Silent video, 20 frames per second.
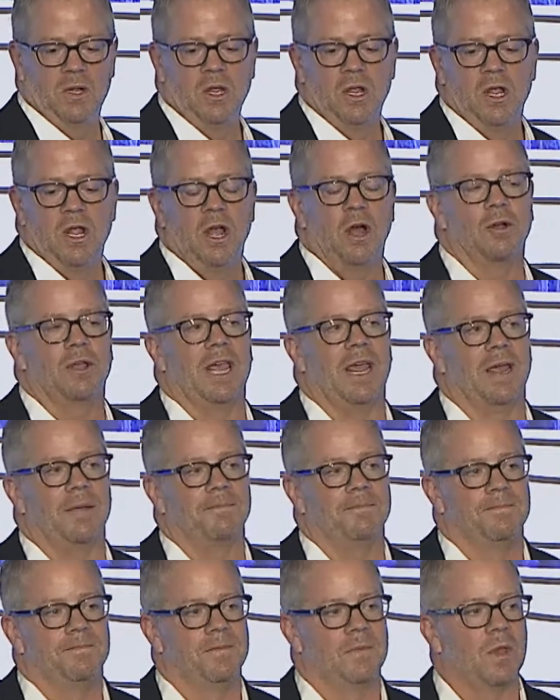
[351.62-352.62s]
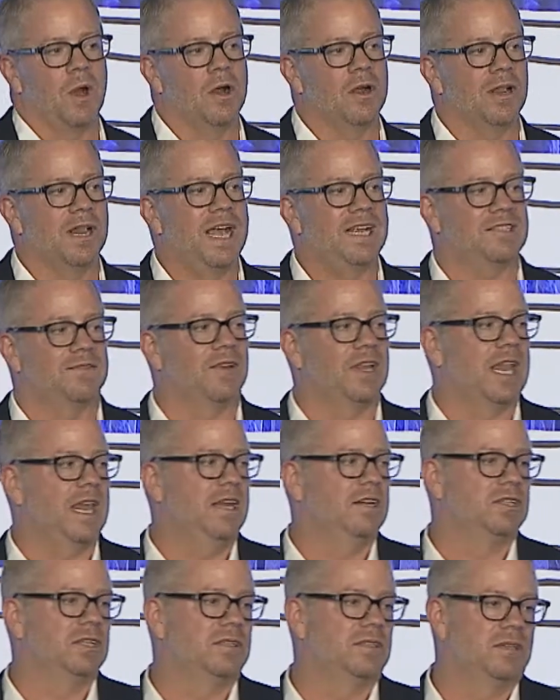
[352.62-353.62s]
Okay, our
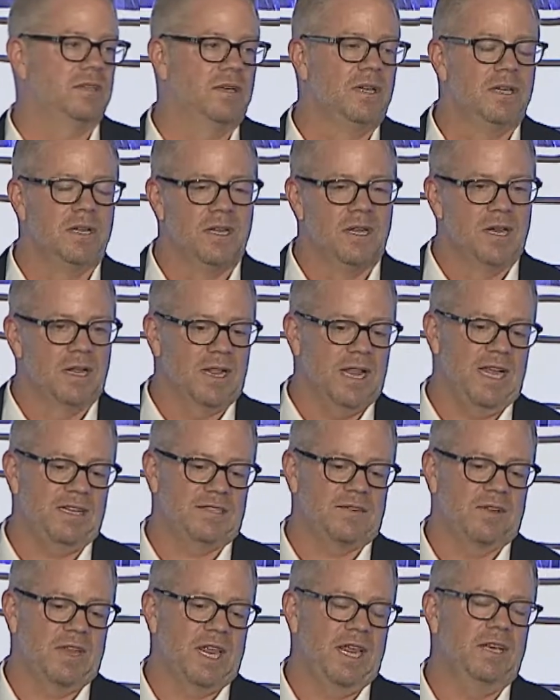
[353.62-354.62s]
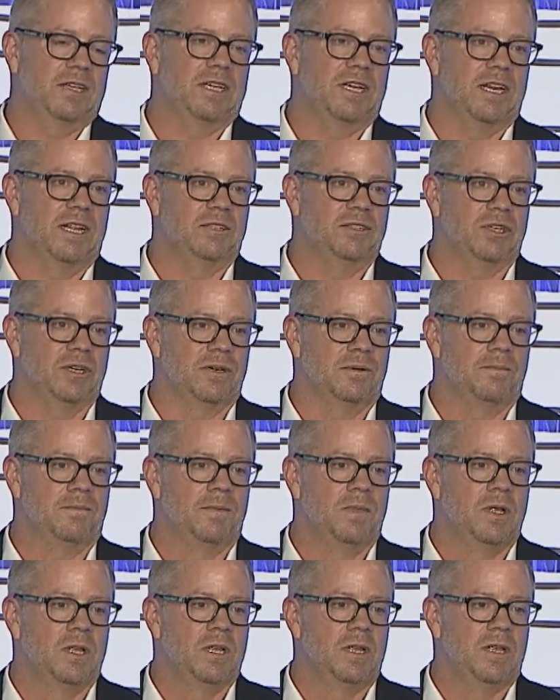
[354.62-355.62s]
classification engine.
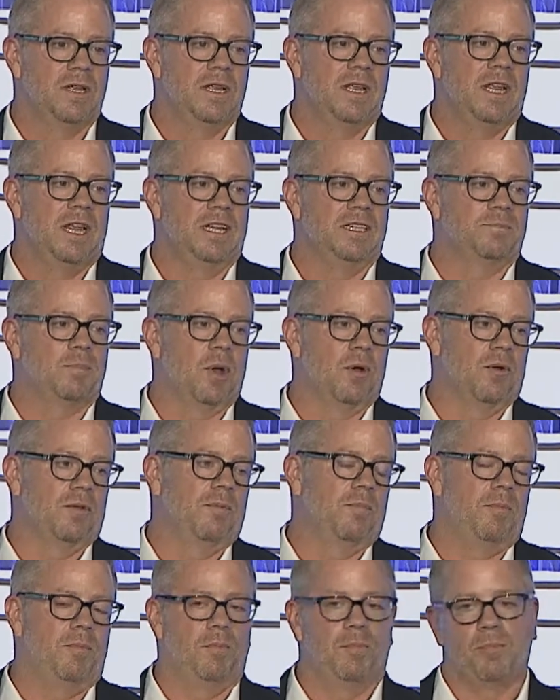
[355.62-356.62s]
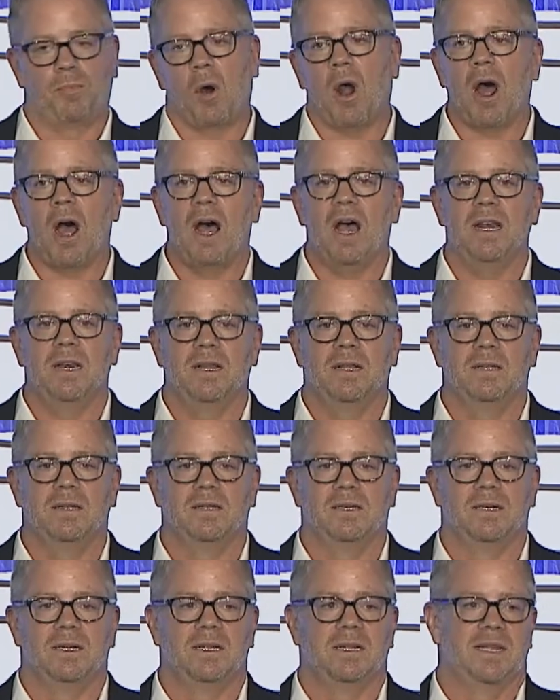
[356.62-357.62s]
It's both broad
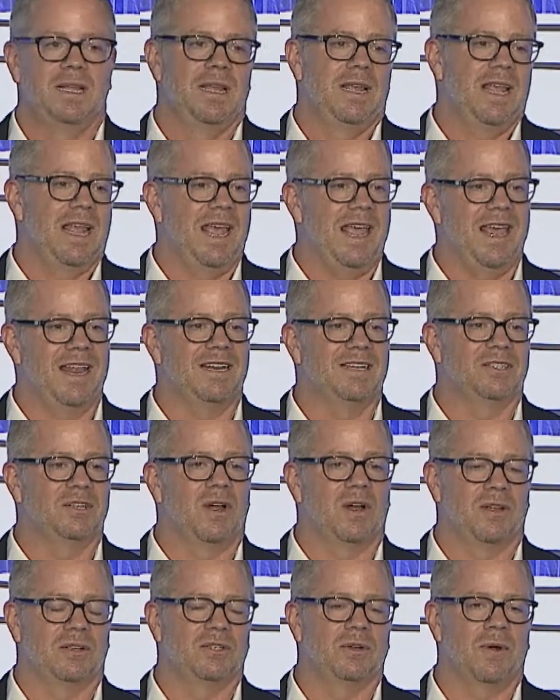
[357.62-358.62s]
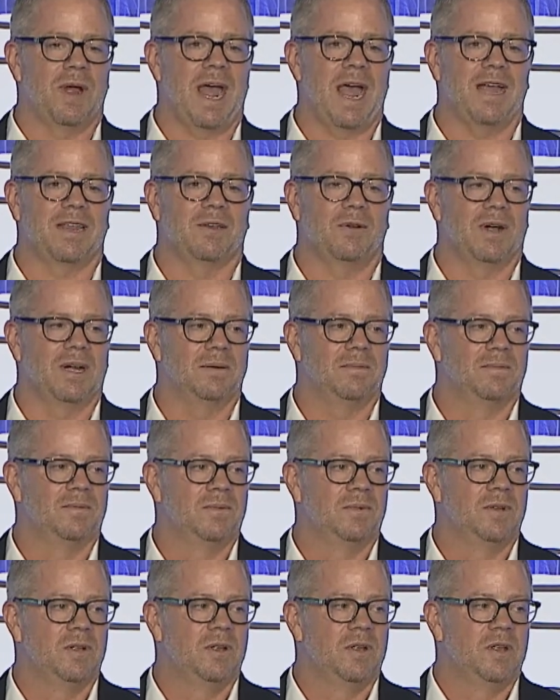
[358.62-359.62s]
and it's also accurate.
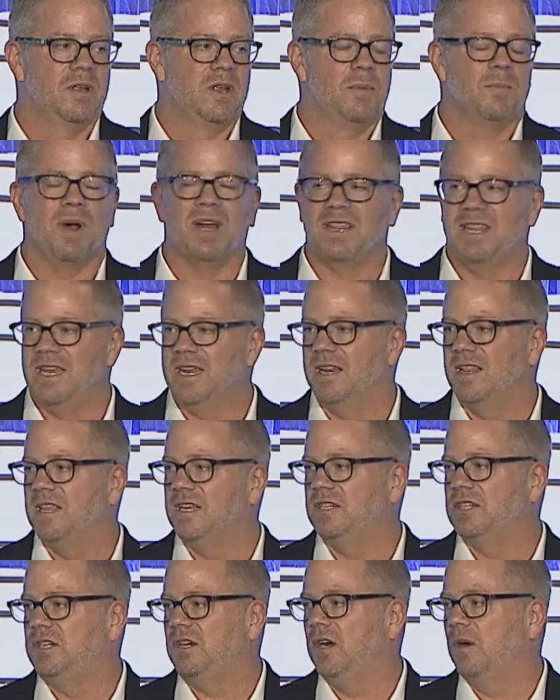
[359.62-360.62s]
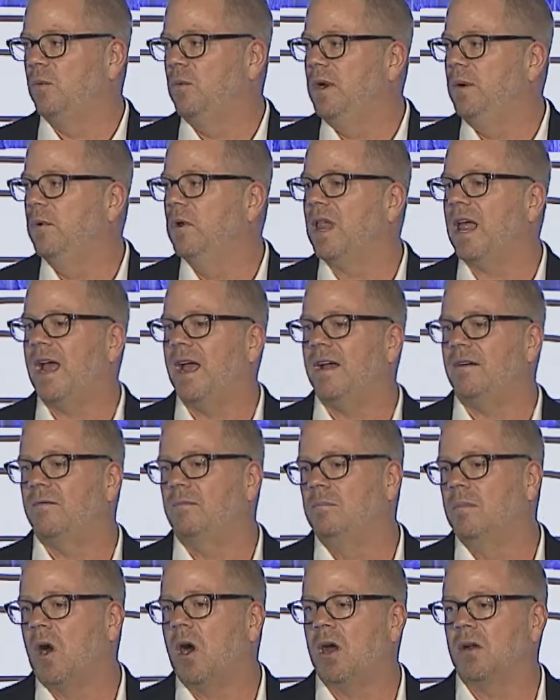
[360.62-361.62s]
By the end of this year, we will have
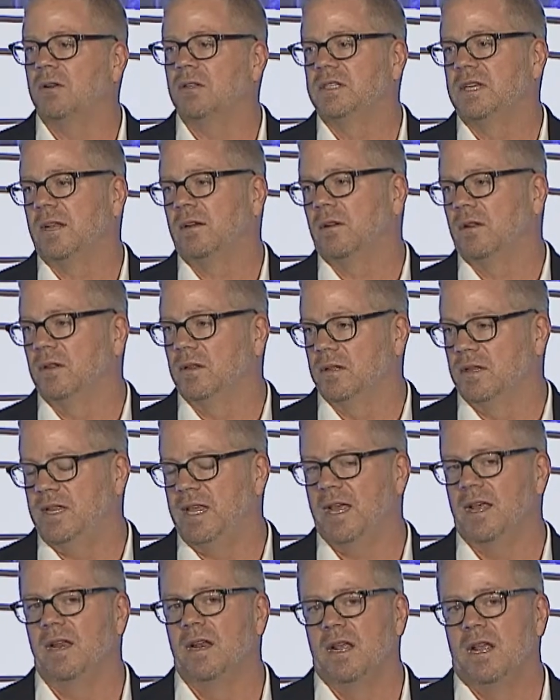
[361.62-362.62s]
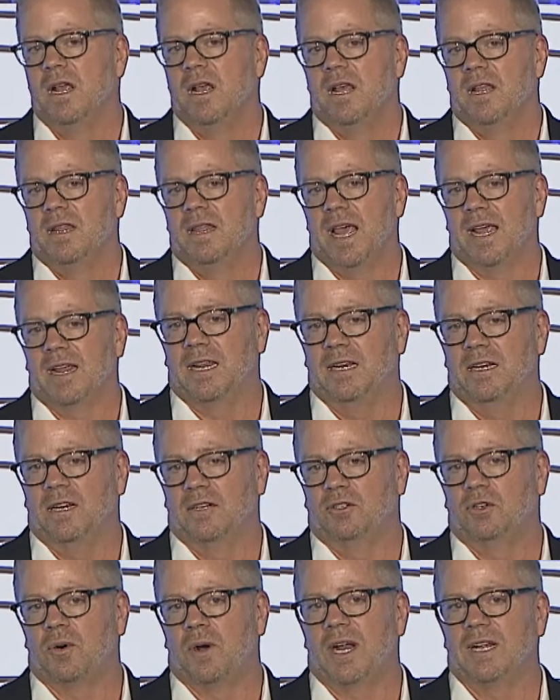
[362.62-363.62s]
models that
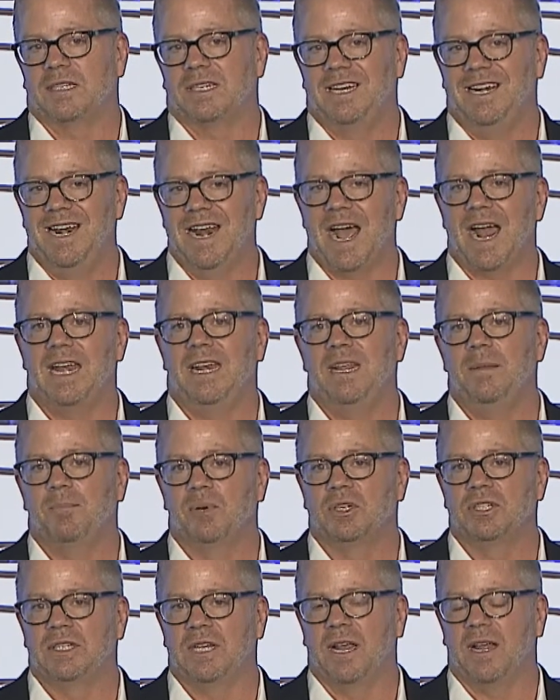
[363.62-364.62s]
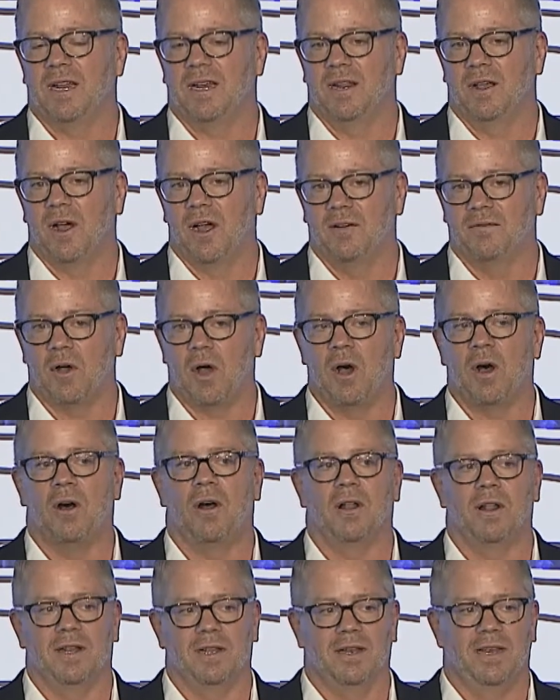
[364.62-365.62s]
address 90% of
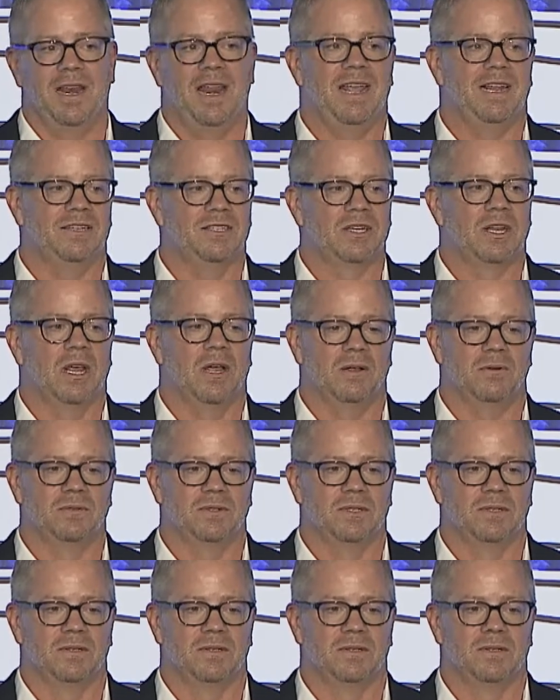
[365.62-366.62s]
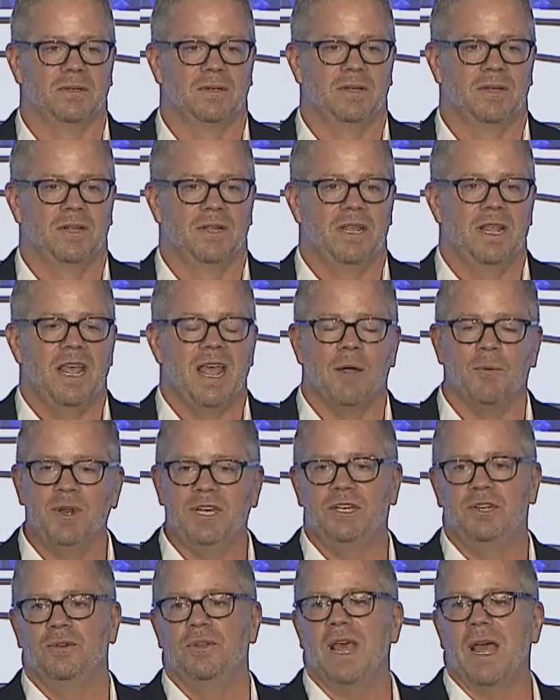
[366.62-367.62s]
all NAICS codes. And we
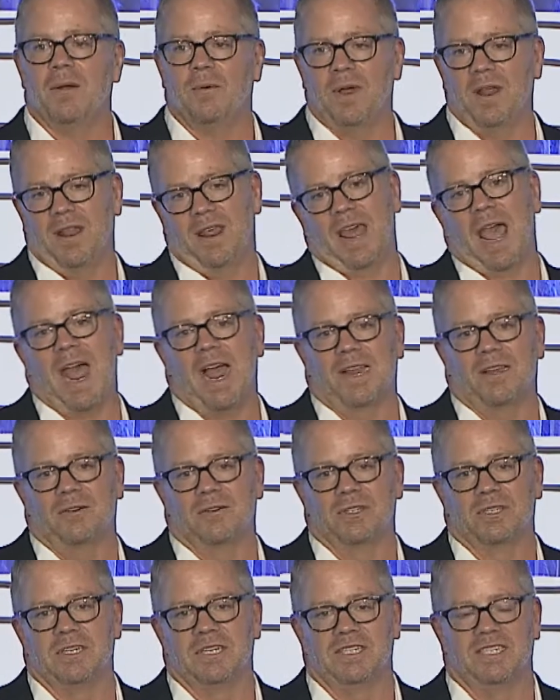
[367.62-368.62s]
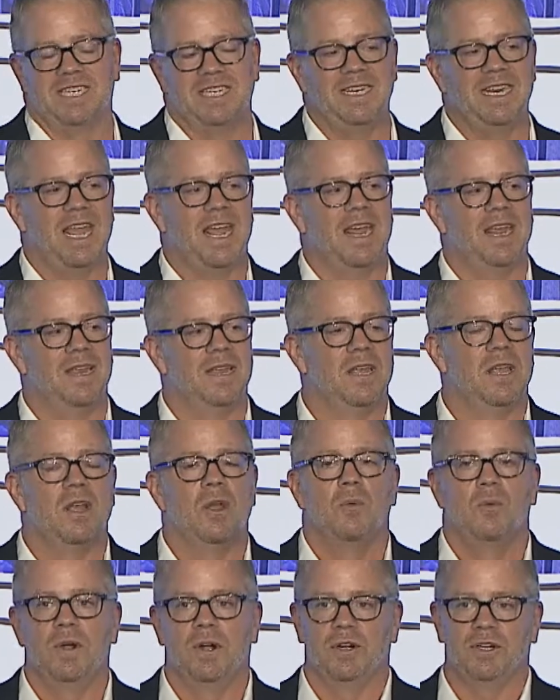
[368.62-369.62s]
do that with accuracy. Today,
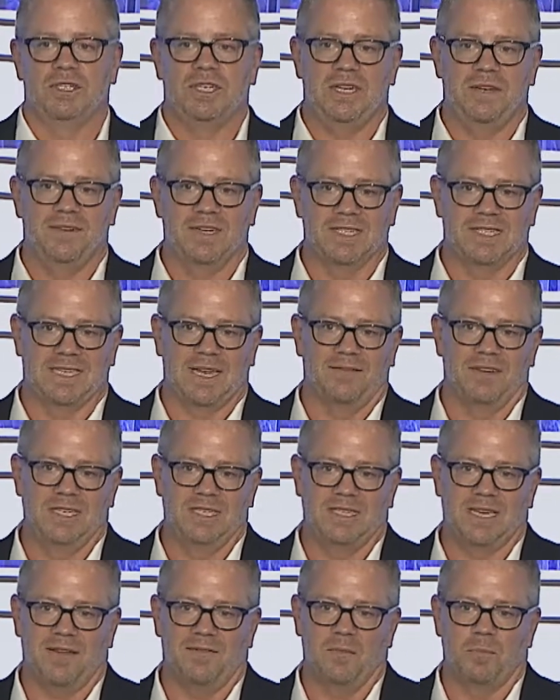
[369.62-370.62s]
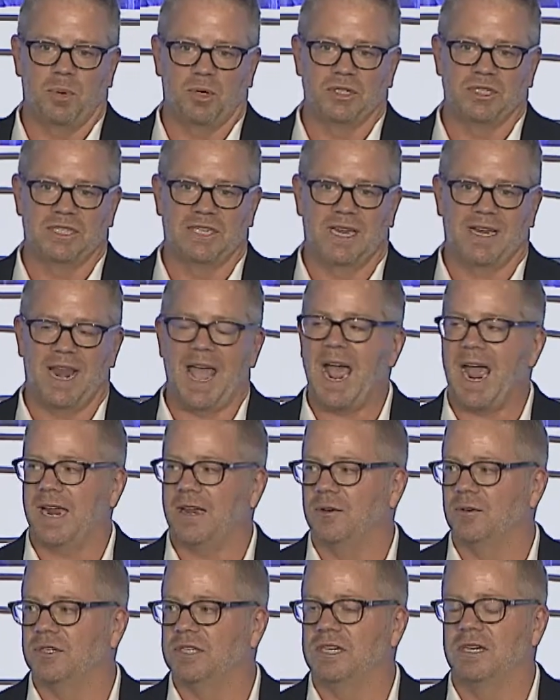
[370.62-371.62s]
we are achieving 77%
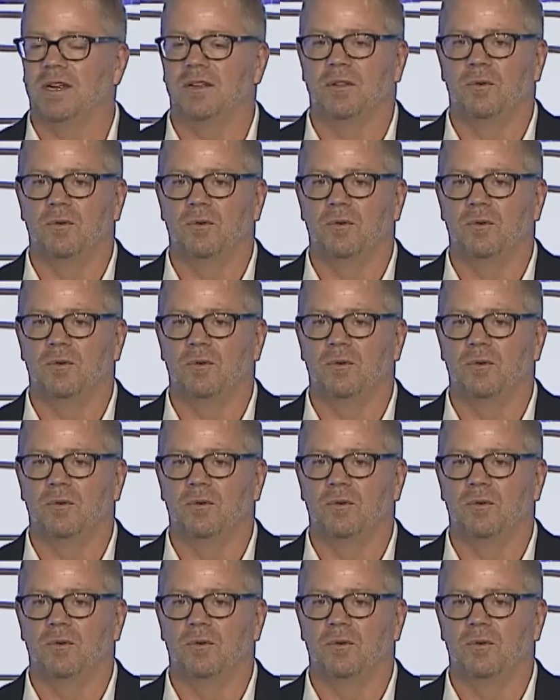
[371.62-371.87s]
accuracy on